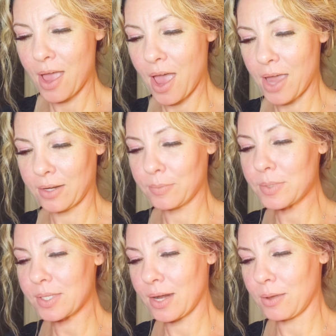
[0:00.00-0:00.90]

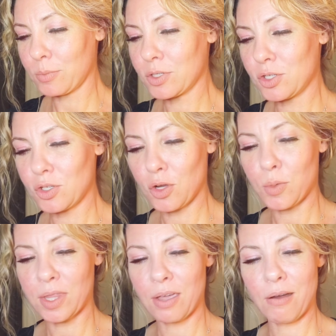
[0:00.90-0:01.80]
items, and I will show you
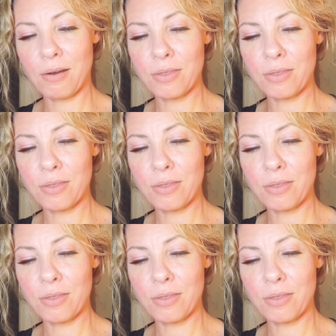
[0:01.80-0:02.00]
what they are.